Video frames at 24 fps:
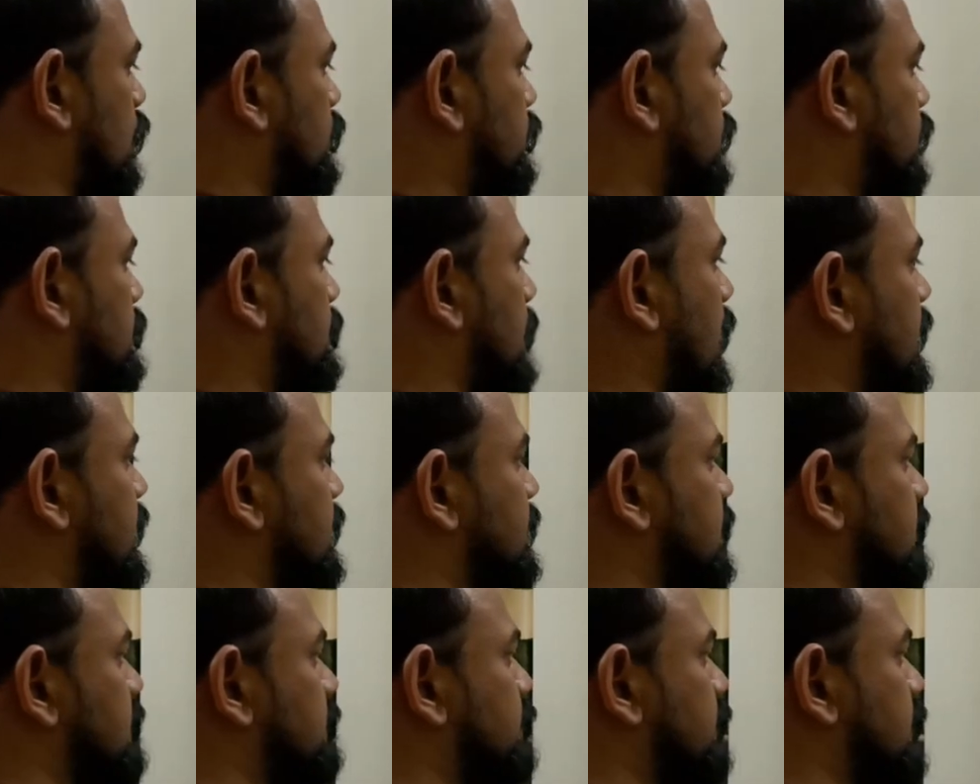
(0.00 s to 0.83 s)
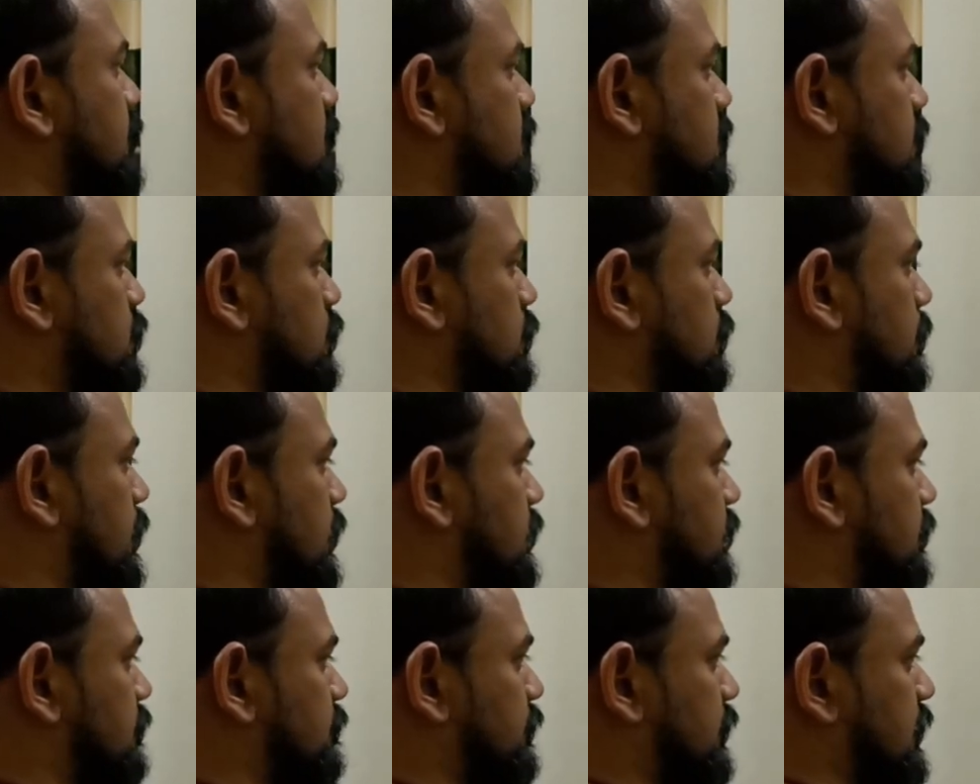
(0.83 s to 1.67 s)
over minus infinity to
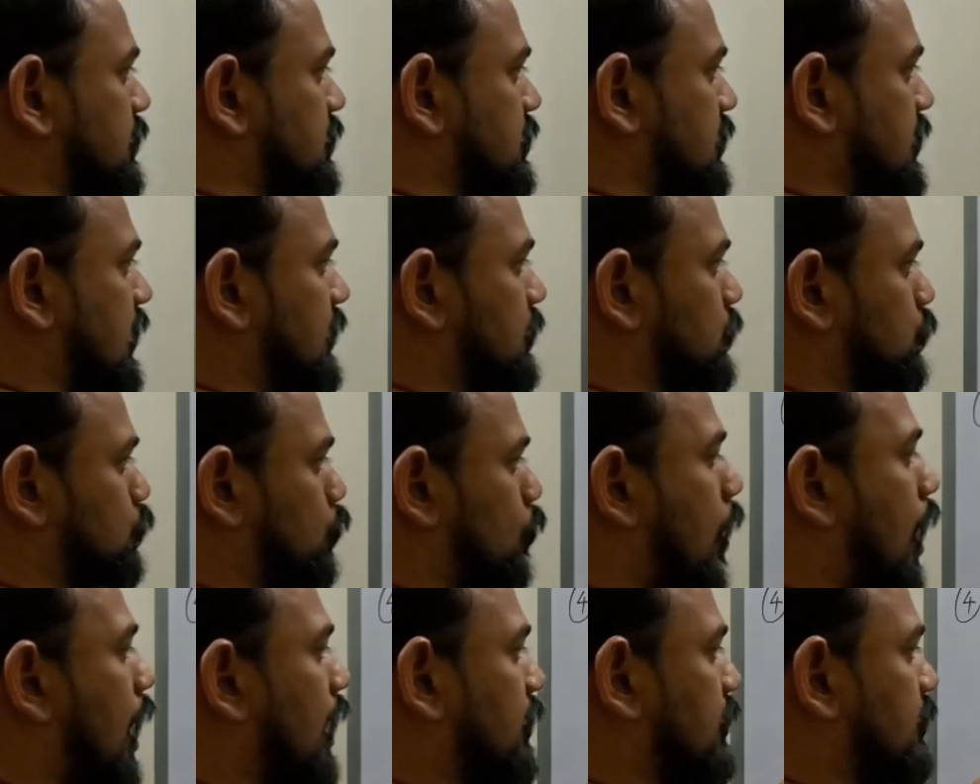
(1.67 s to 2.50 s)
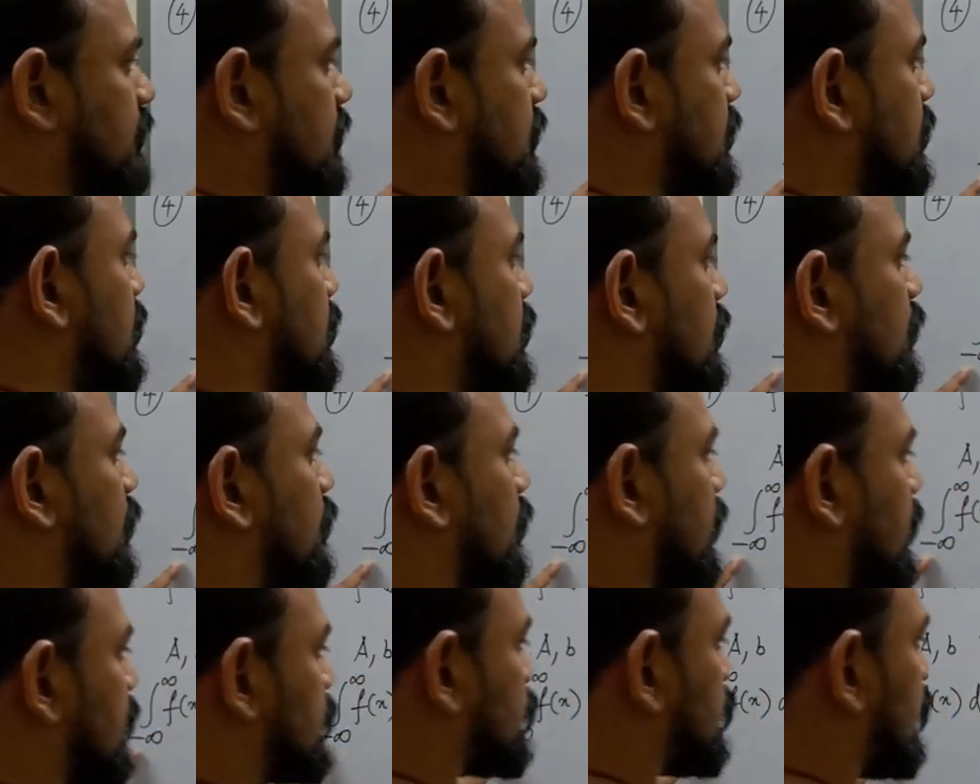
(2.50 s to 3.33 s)
plus infinity as 1.
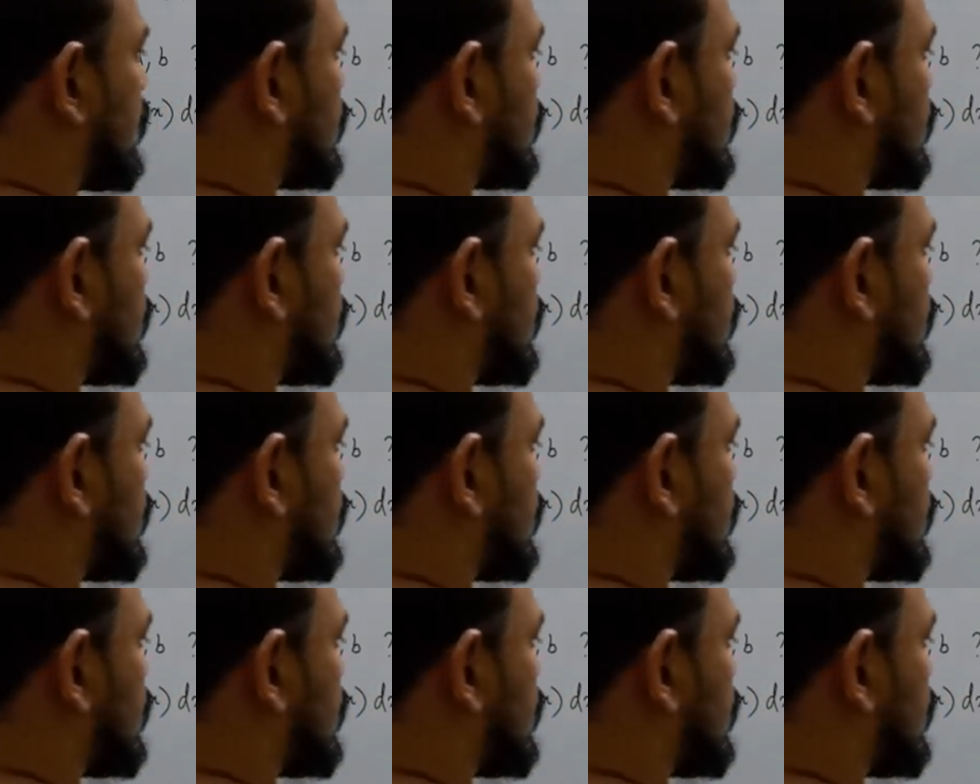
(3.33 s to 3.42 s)
Okay,